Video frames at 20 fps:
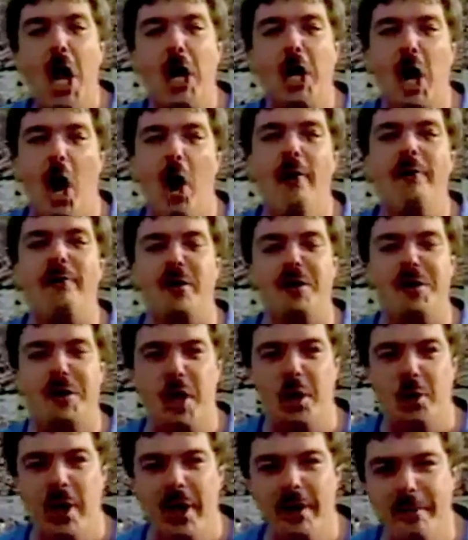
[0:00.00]
Go for two
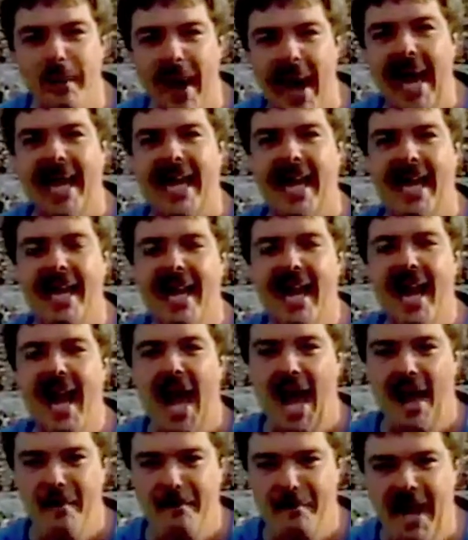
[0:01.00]
and make it
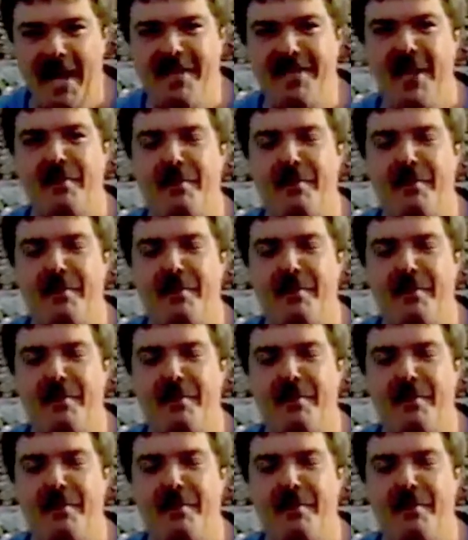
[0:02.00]
and beat the